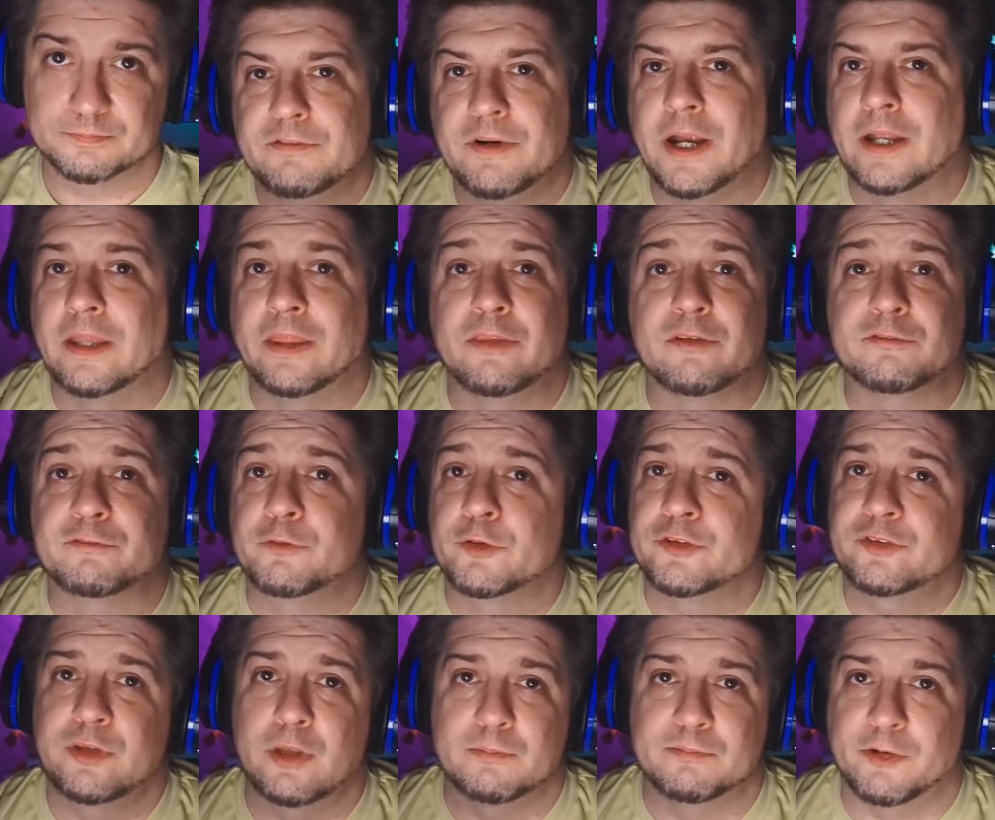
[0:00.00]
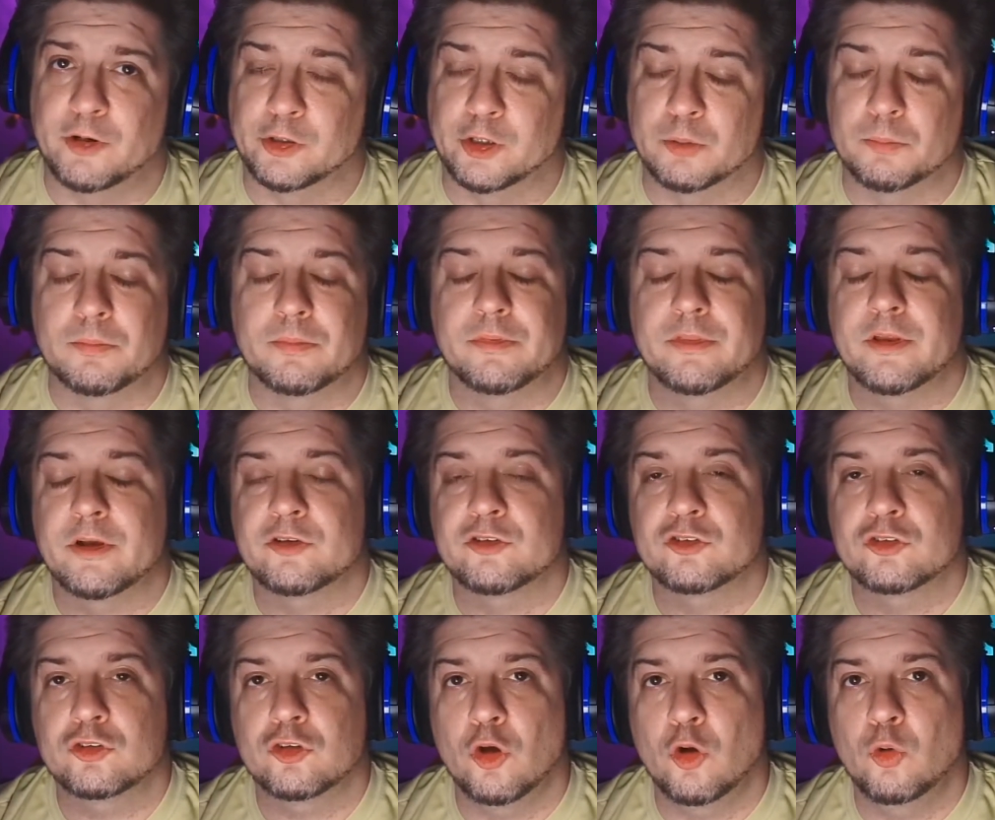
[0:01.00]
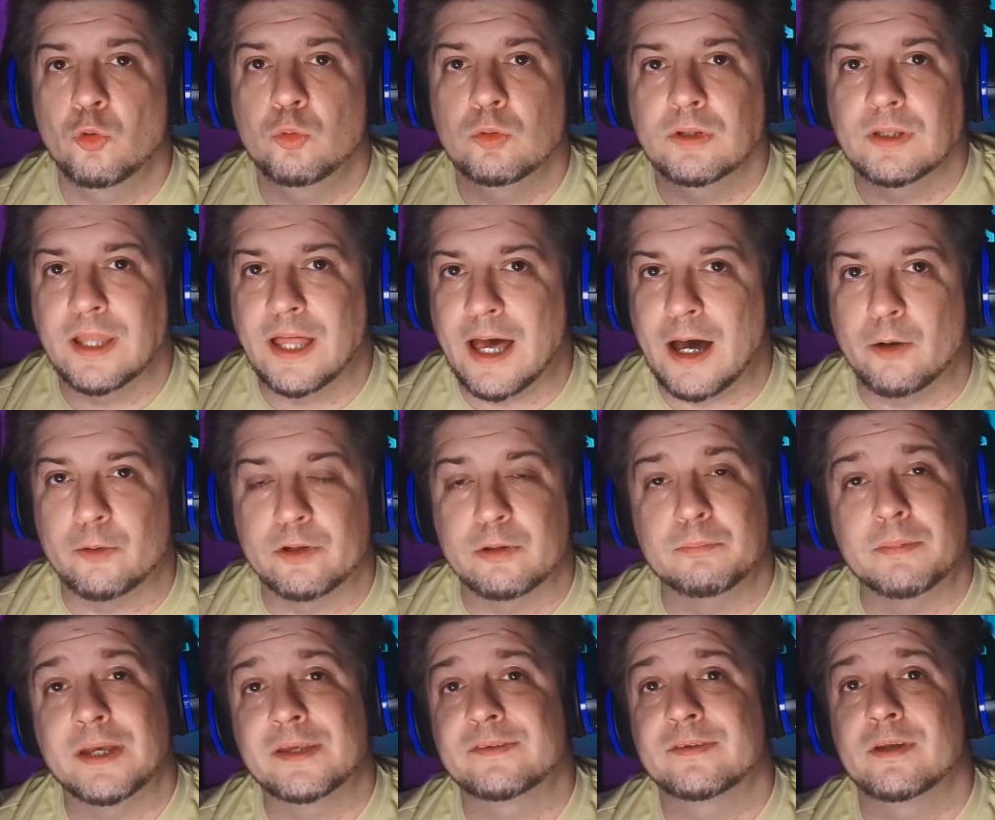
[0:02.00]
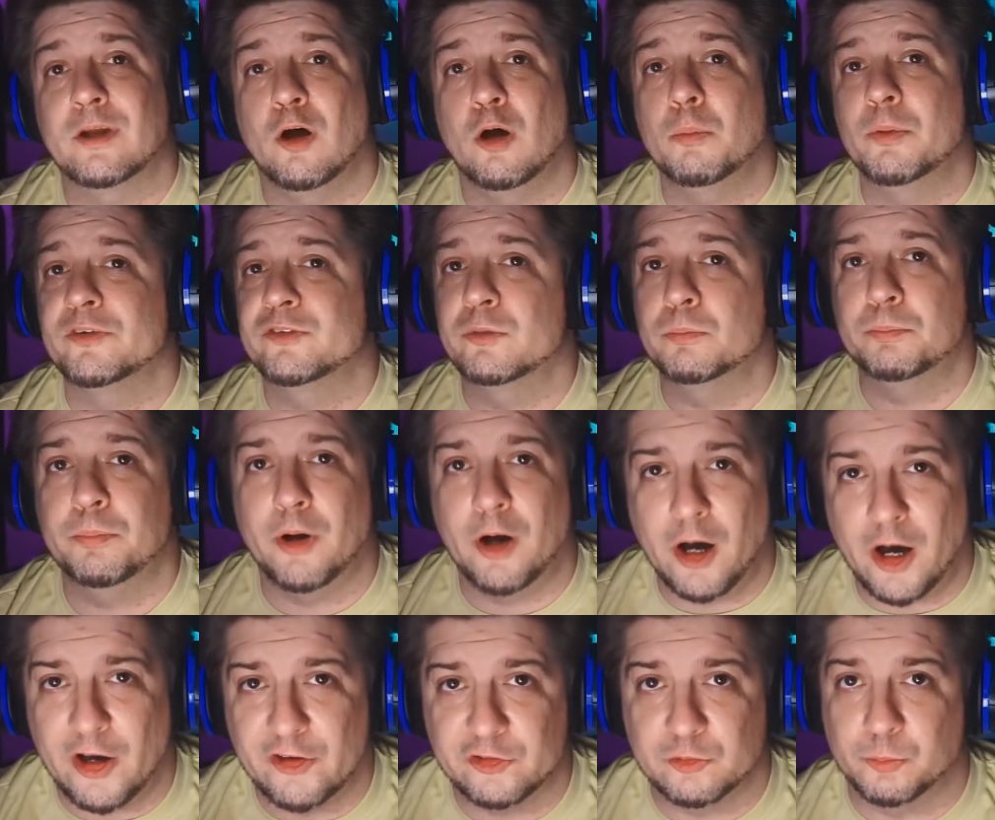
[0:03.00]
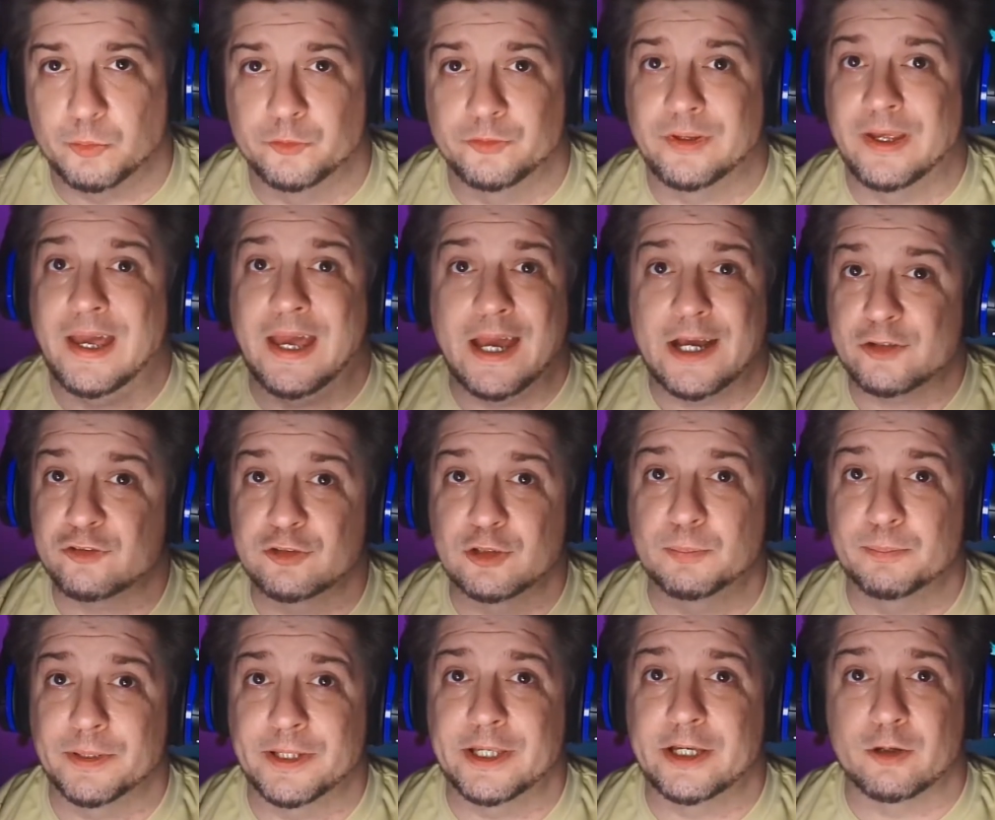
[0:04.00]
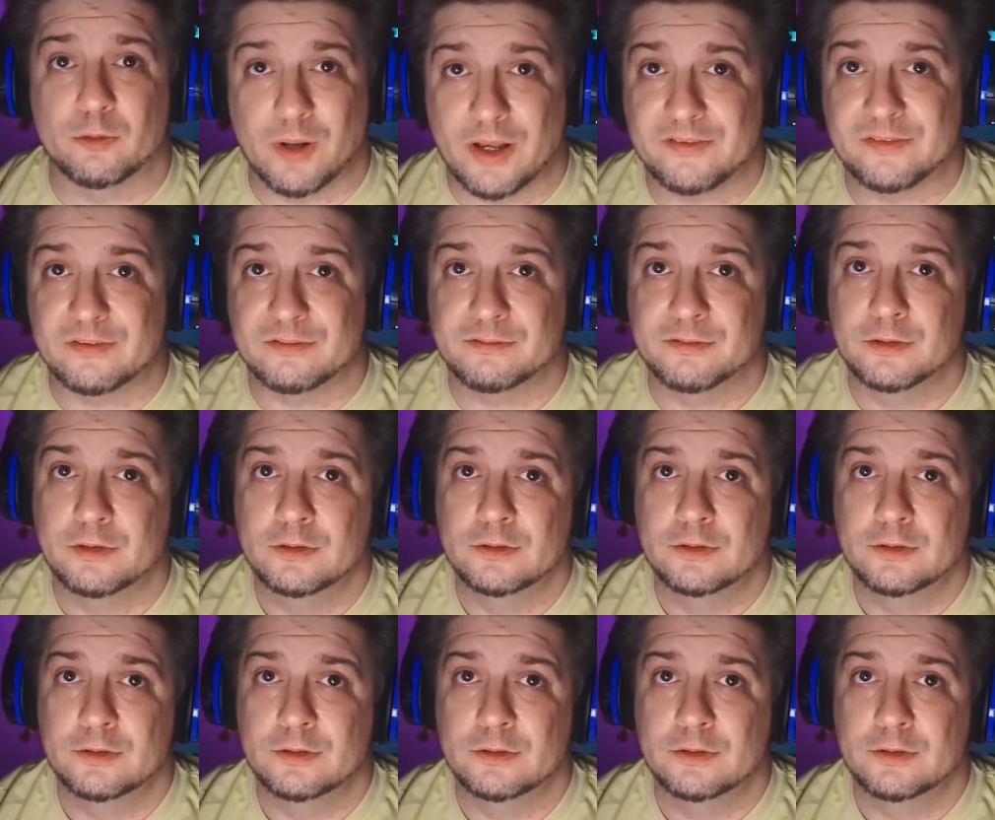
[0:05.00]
Finally, the footstep volume, they're so loud it makes it almost impossible to actually play aggressive.